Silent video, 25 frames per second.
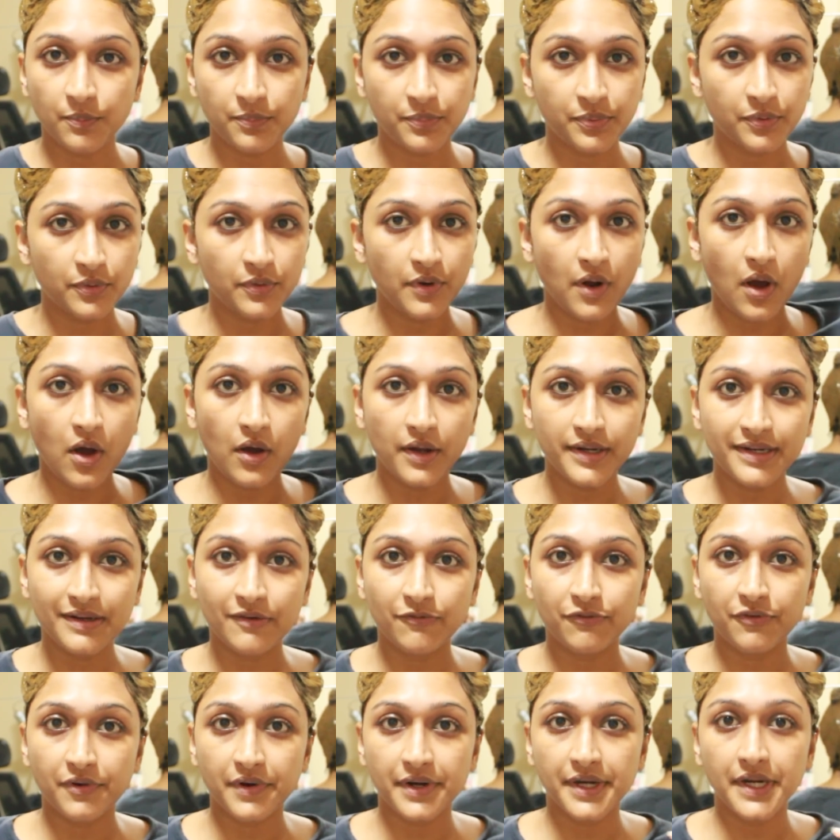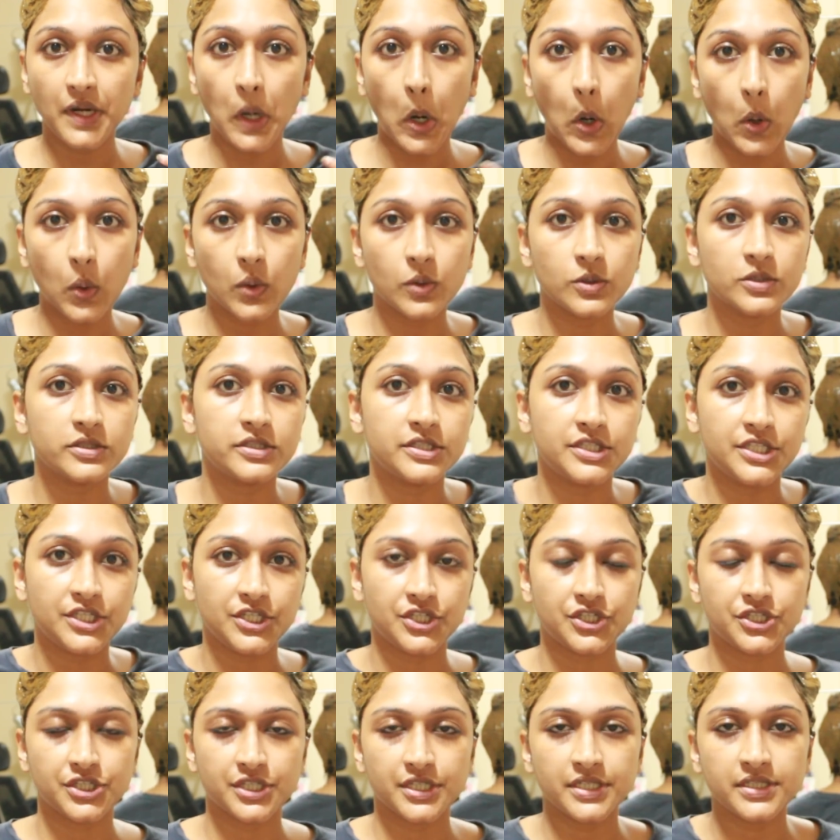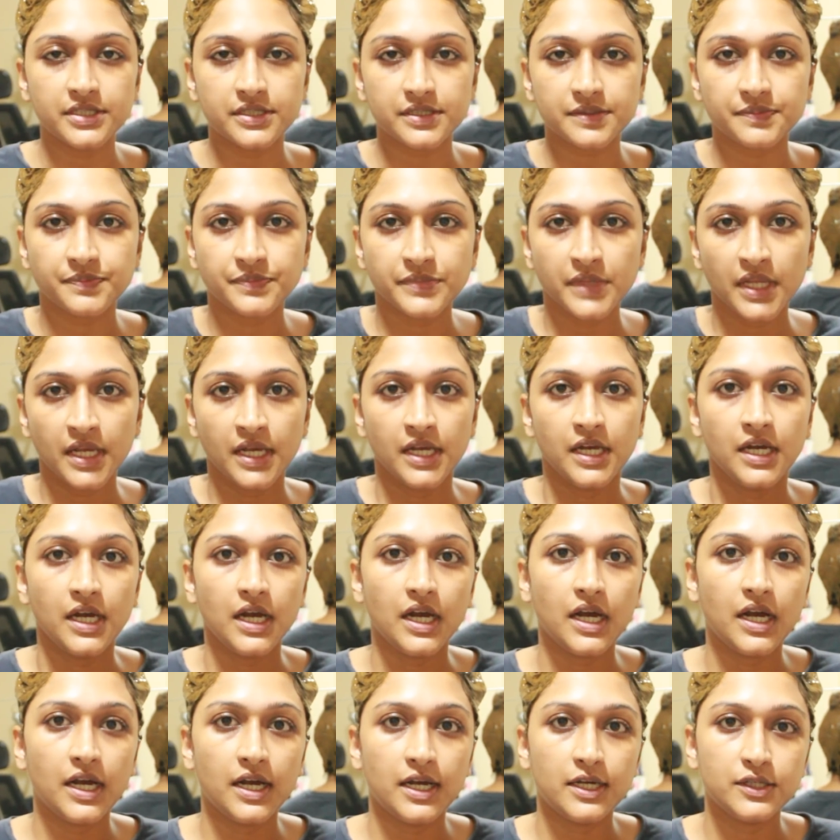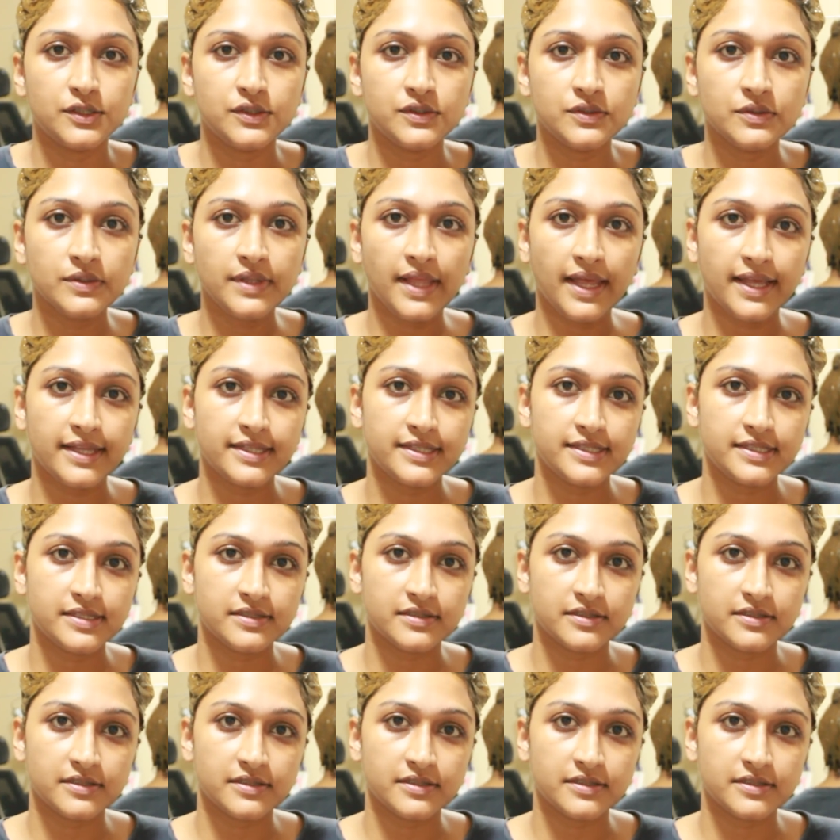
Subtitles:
put on a very old t-shirt so that